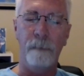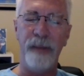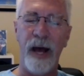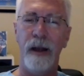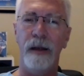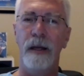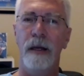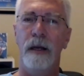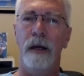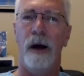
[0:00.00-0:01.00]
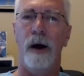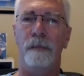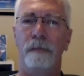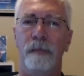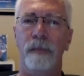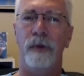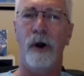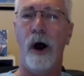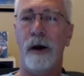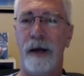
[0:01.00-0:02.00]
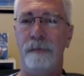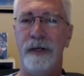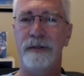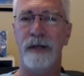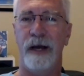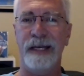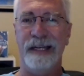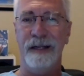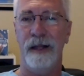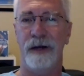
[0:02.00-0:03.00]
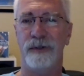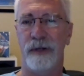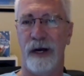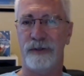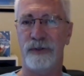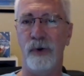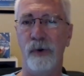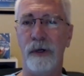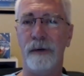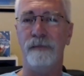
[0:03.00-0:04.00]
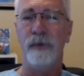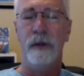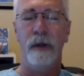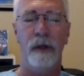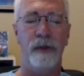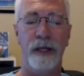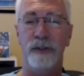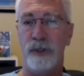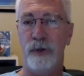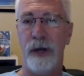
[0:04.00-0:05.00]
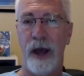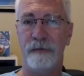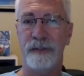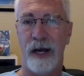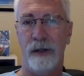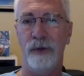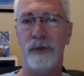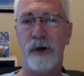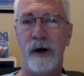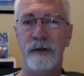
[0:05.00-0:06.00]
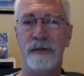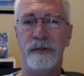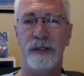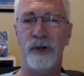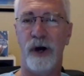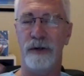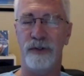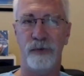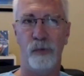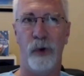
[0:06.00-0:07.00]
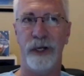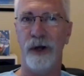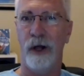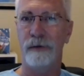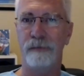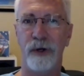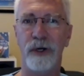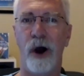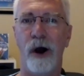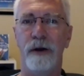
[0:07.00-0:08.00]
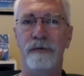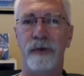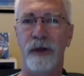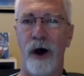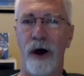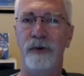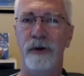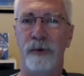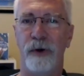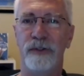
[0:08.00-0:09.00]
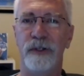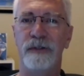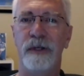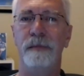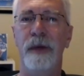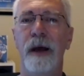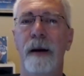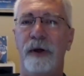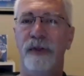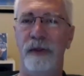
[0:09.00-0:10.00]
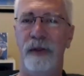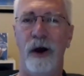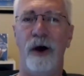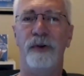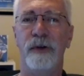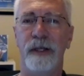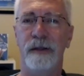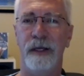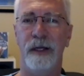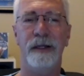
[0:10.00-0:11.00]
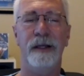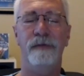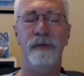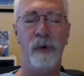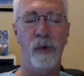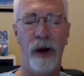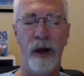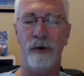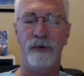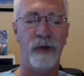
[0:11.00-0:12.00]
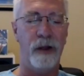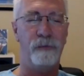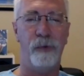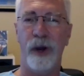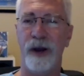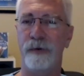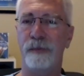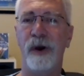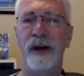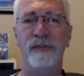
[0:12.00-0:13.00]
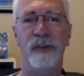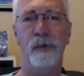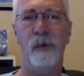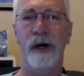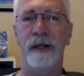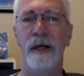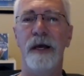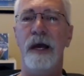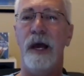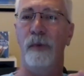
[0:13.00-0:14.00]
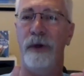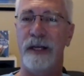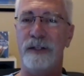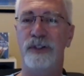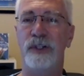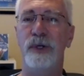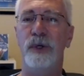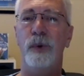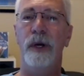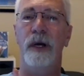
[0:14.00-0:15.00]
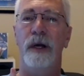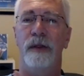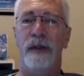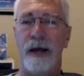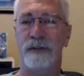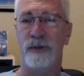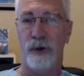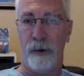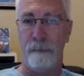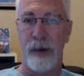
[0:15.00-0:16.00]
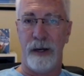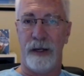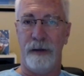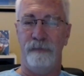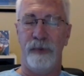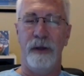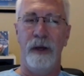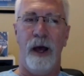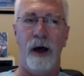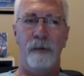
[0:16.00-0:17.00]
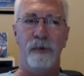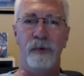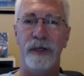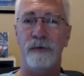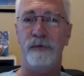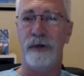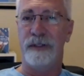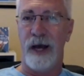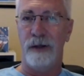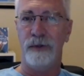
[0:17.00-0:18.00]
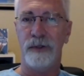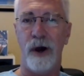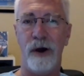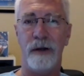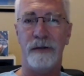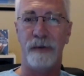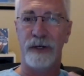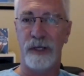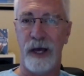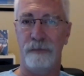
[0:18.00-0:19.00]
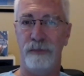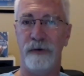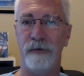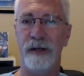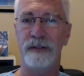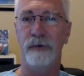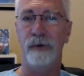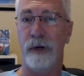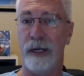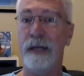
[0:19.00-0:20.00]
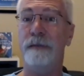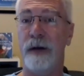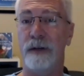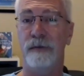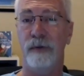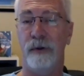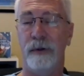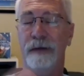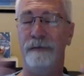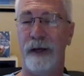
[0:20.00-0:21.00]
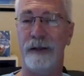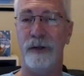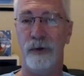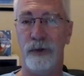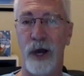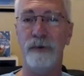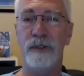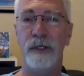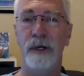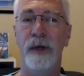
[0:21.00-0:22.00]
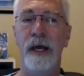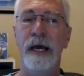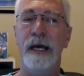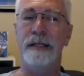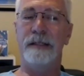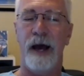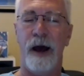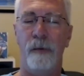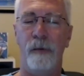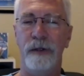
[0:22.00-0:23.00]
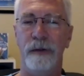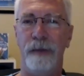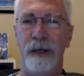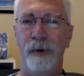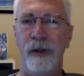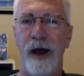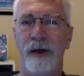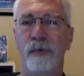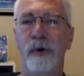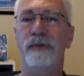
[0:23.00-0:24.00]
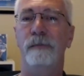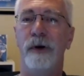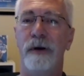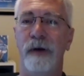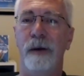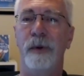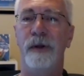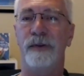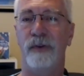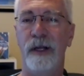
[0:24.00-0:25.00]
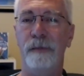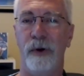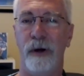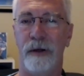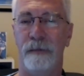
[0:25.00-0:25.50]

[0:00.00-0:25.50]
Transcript: But there are companies like indielector.store. They do have download cards. They charge $1 per card for the author to purchase them, but then the author can then give them away or sell them for whatever price they want. And when they do, that's their money. The reason for a download card, especially at a book festival or any festival event that you go to, is that when people ask, well, is the book available as an ebook?